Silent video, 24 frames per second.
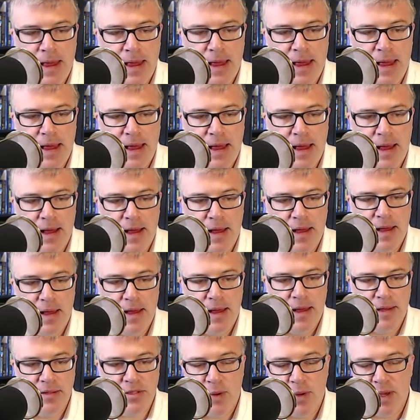So even
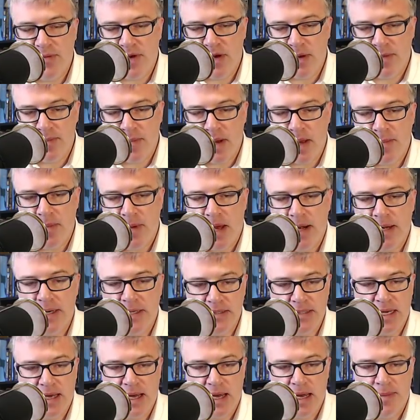in Maimonides' time,
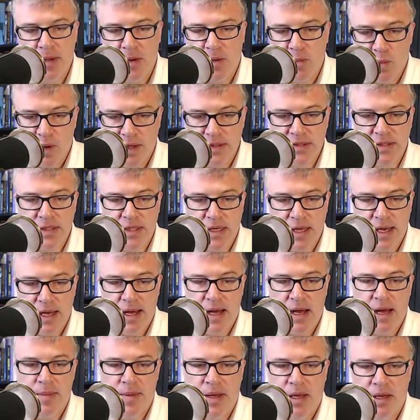it wasn't common
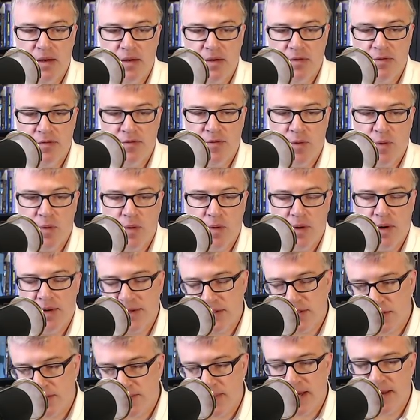for, and this is about
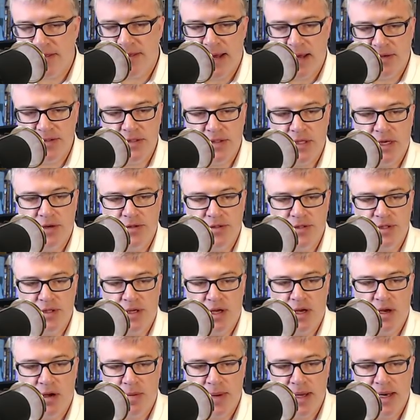1,000 years ago, about
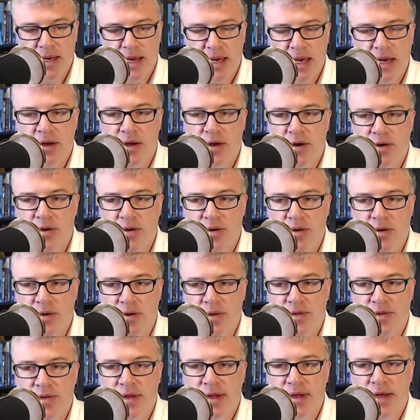900 or 1,000 years
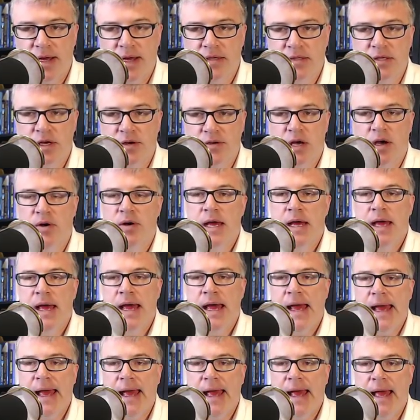ago, and
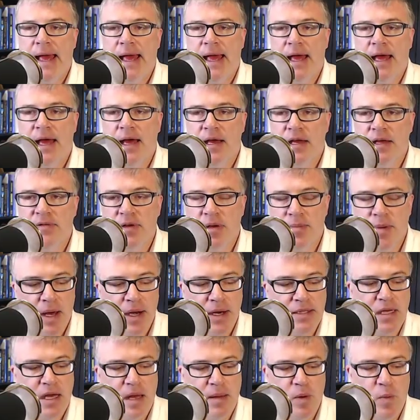even in Maimonides' time, it
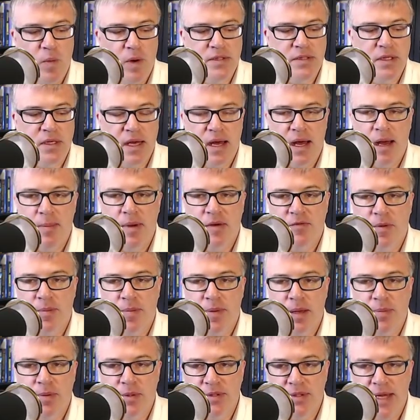wasn't common for people
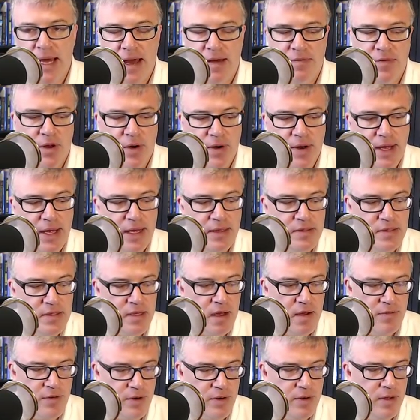to have their heads
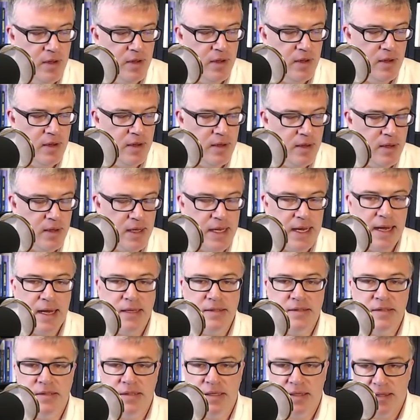covered
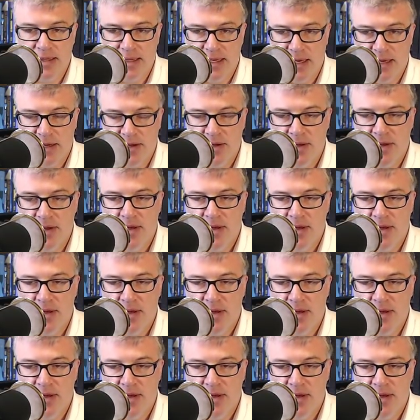constantly.